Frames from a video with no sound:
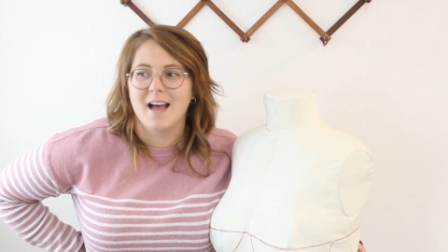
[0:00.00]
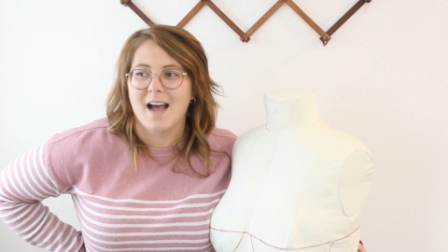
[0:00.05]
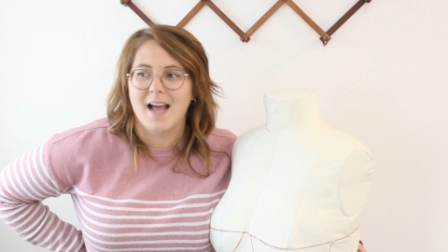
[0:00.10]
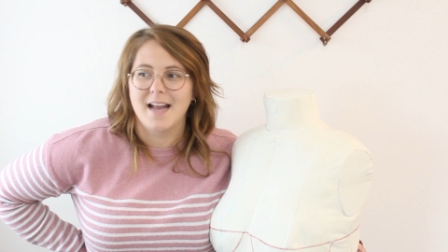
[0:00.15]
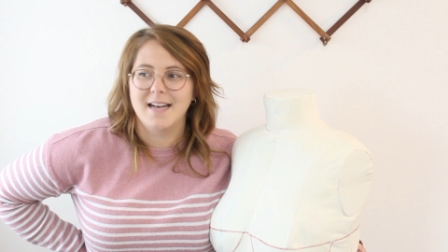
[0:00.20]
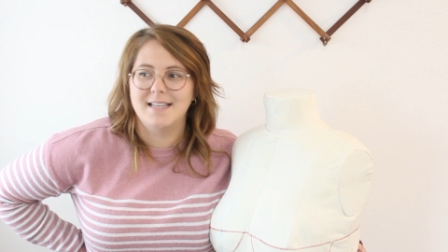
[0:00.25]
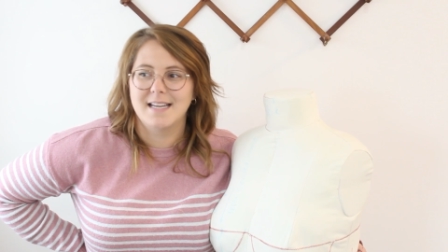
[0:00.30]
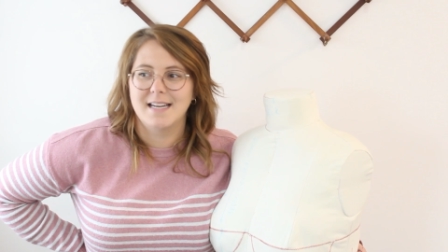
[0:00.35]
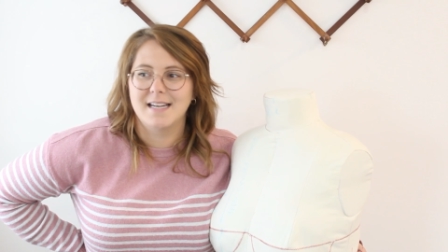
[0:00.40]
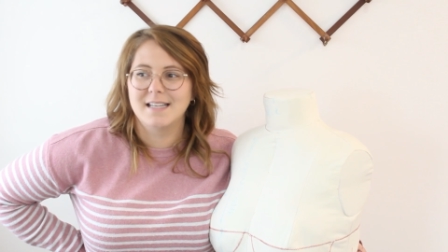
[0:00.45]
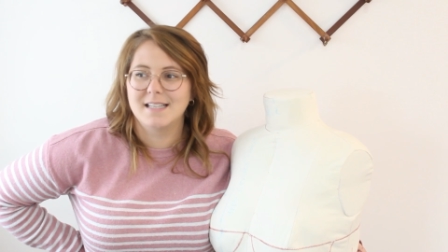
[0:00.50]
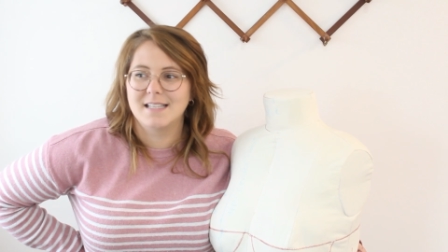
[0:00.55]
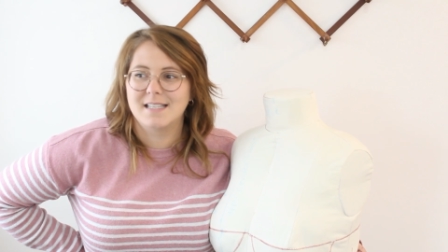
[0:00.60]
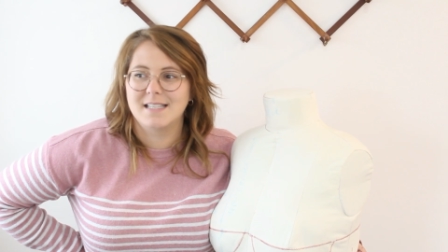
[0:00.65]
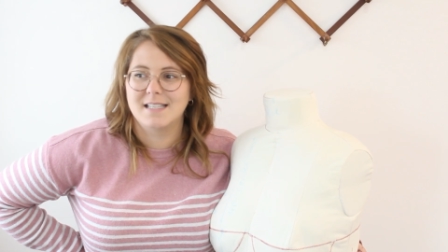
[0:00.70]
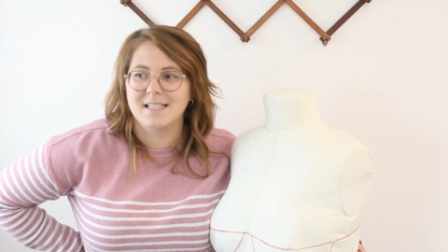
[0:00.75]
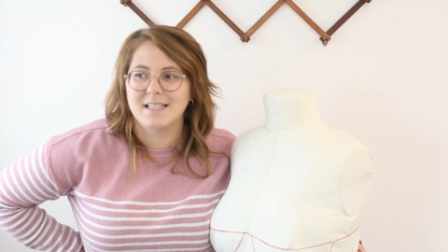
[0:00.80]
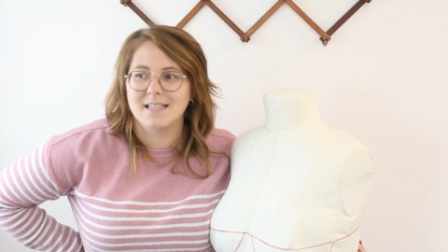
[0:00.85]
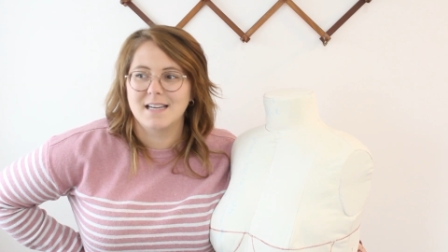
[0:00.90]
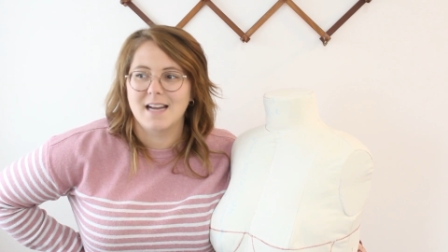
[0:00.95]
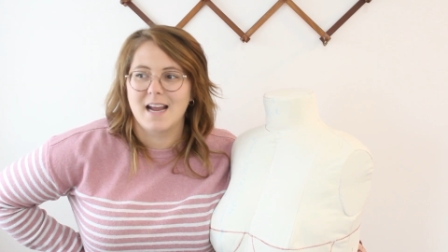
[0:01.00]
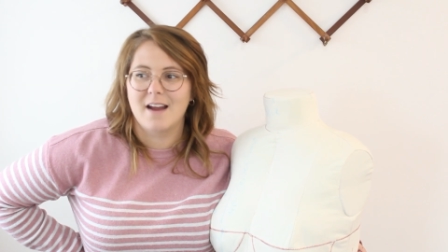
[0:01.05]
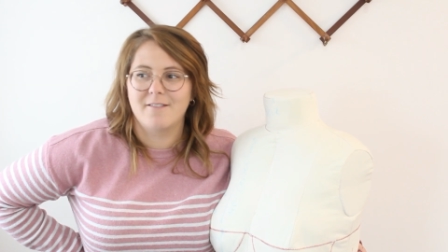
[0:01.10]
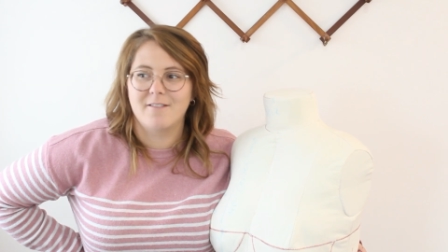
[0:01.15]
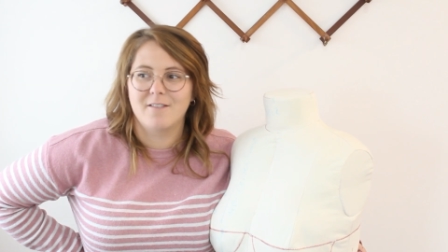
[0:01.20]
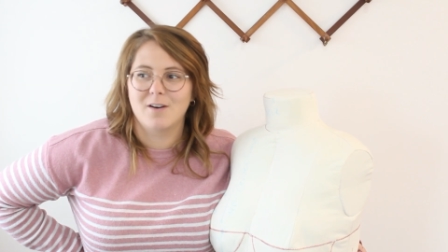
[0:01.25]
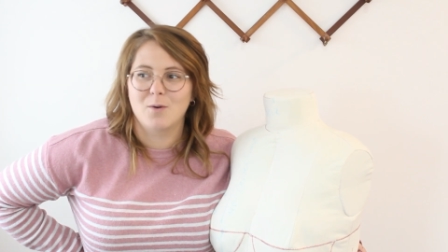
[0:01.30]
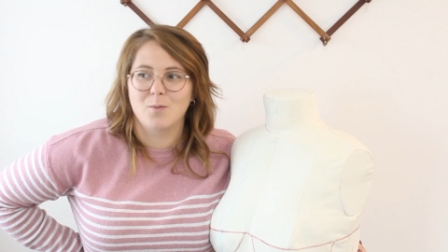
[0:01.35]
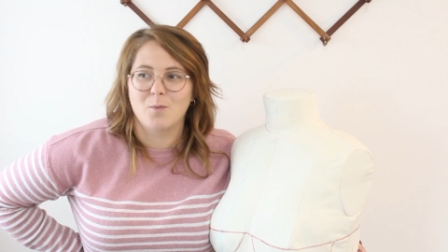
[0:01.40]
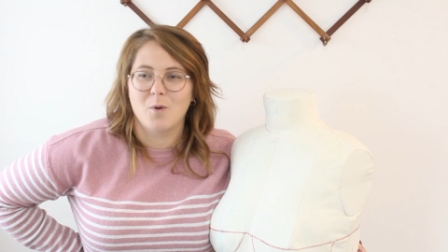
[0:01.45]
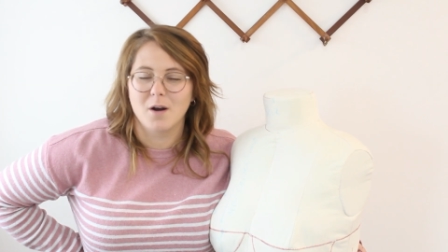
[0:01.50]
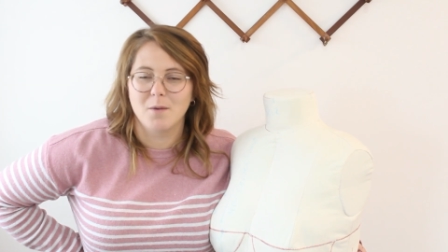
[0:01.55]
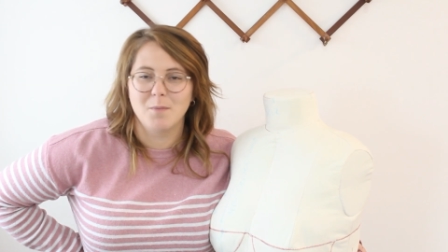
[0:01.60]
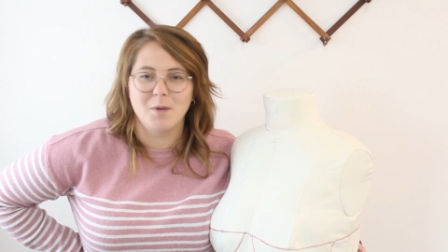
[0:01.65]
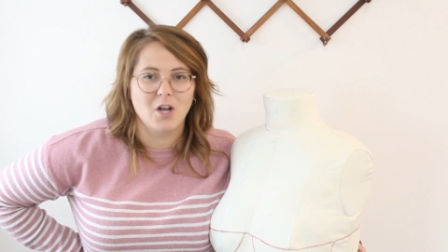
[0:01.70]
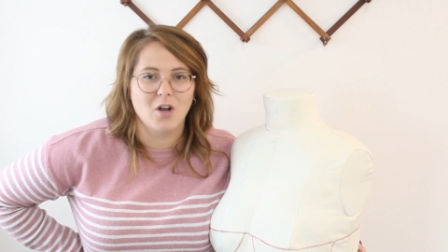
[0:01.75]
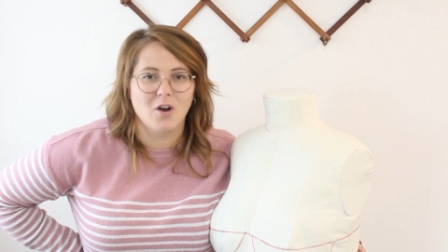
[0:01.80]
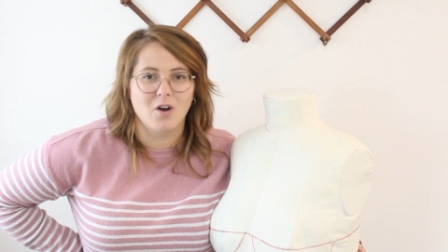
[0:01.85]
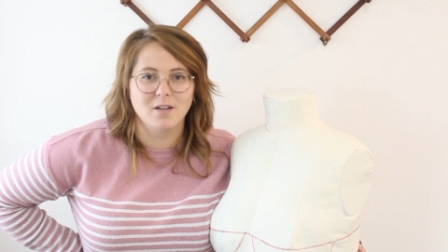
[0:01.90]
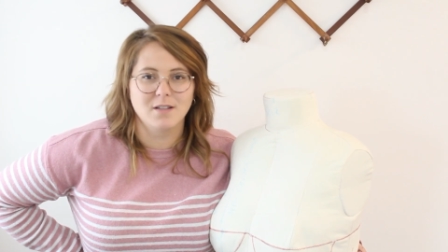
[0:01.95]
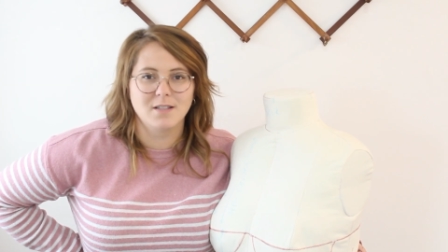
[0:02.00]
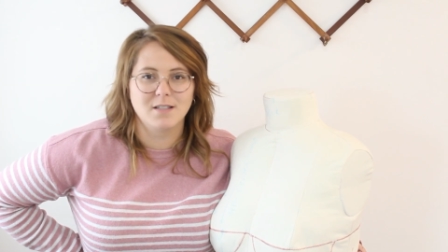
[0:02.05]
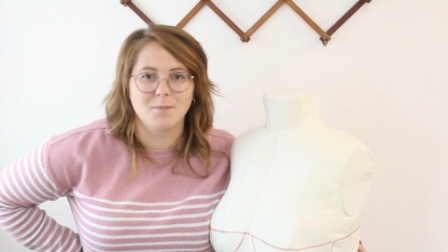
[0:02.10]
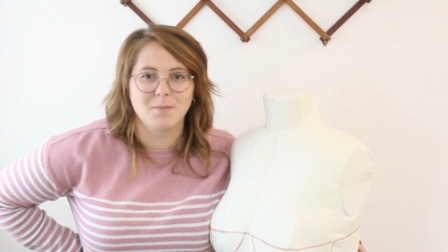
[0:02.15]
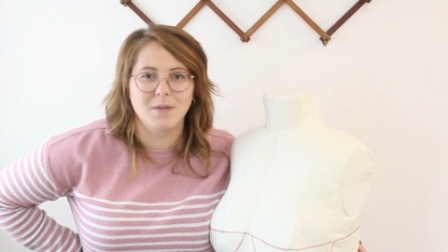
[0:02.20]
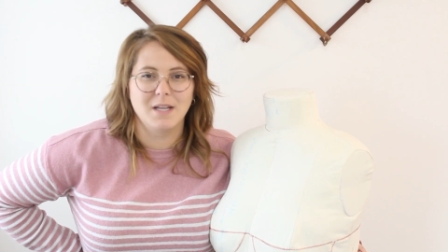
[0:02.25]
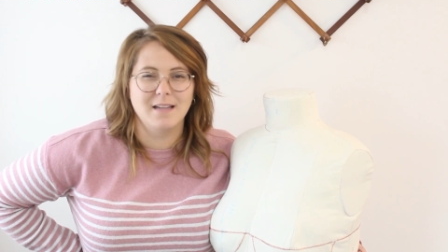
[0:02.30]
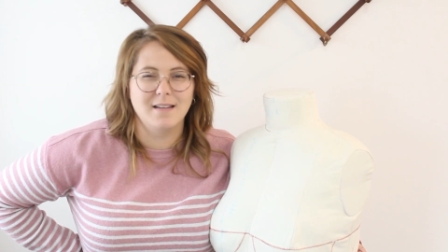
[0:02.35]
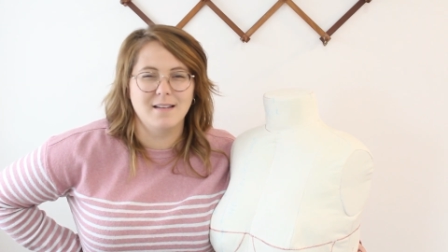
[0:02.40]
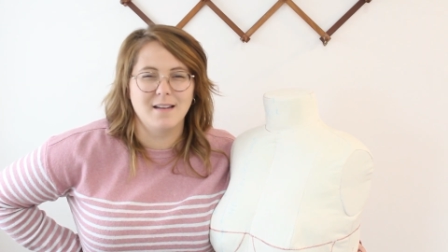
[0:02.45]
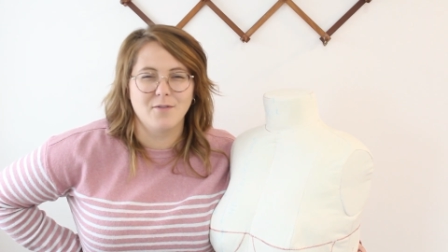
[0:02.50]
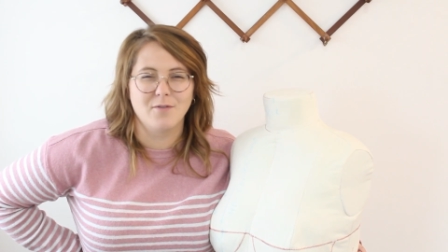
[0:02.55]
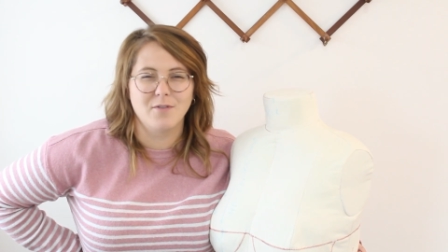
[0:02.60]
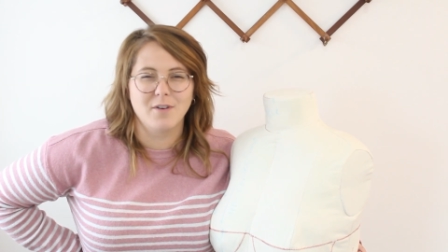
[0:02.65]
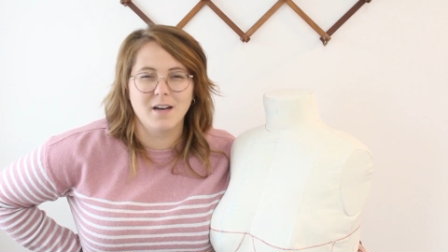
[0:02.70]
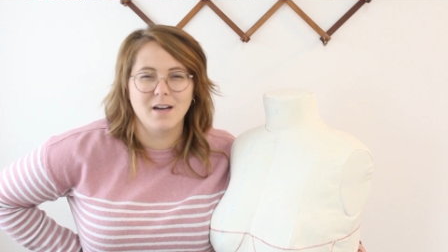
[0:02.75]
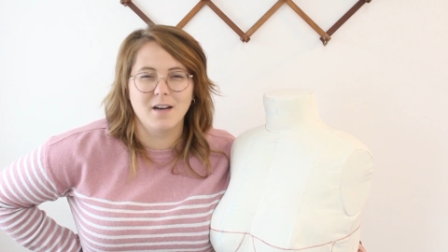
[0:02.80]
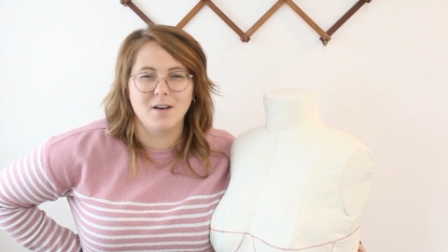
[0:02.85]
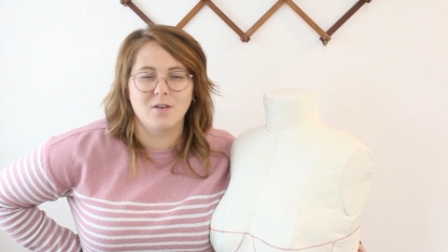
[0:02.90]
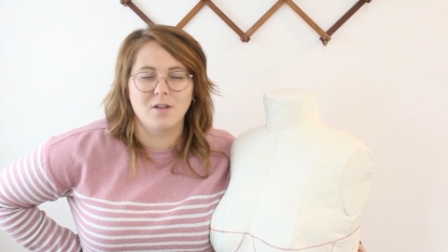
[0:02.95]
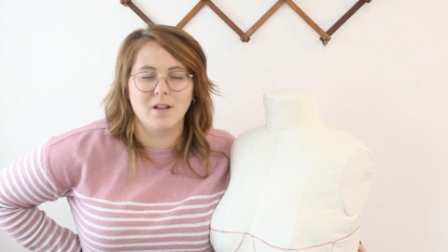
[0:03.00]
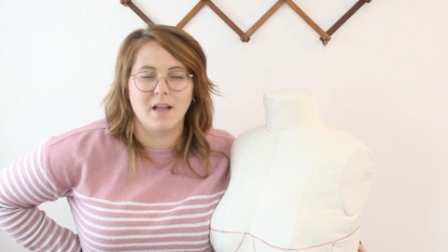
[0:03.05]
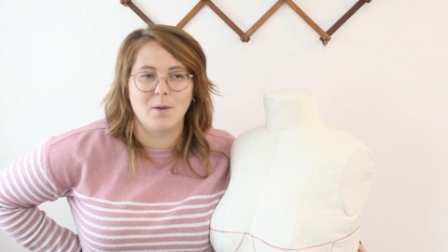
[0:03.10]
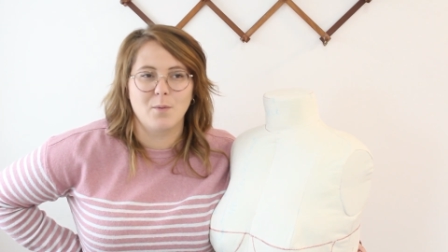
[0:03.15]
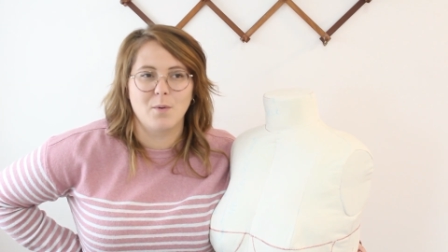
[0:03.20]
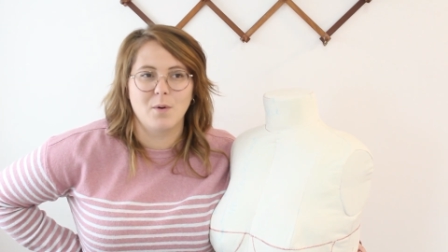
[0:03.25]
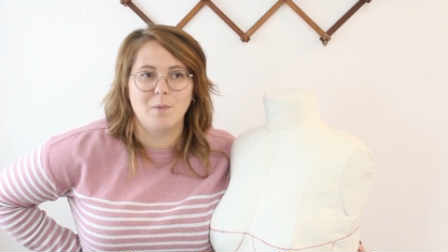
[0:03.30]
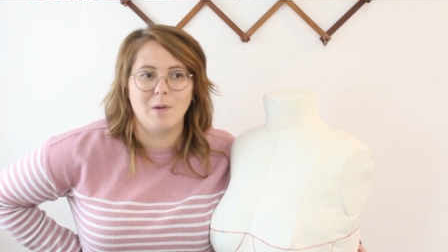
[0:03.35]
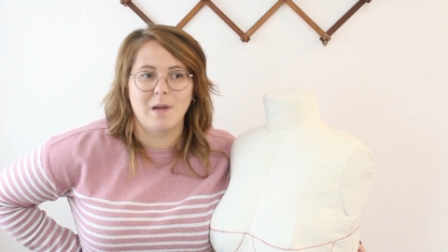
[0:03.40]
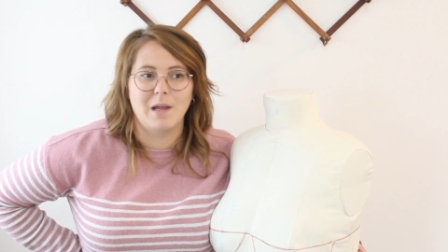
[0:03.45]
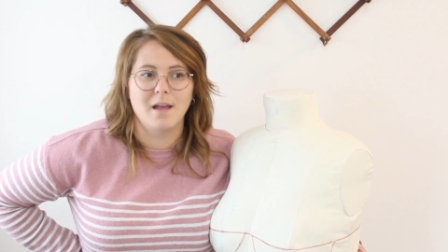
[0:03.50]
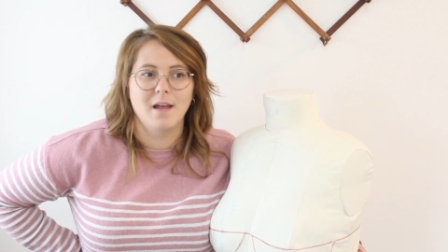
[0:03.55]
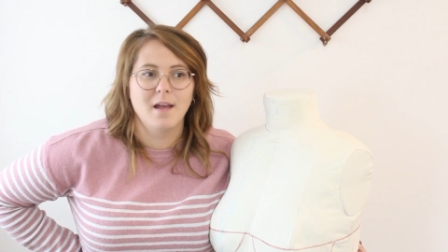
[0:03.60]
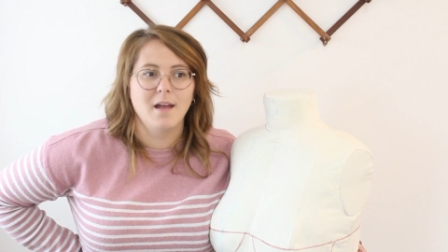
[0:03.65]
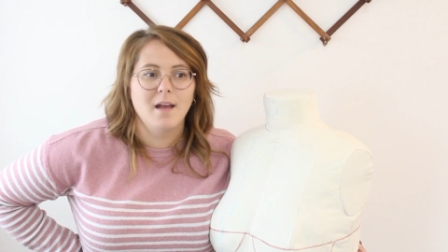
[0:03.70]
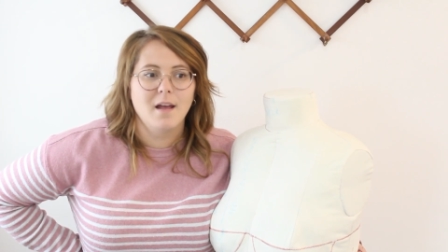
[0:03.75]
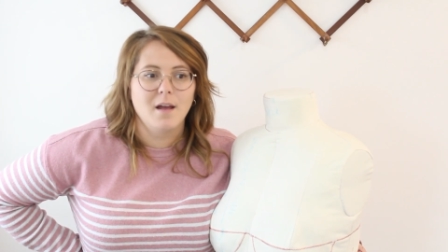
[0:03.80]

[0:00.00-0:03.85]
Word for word: I didn't ever want to be called something different, or like when we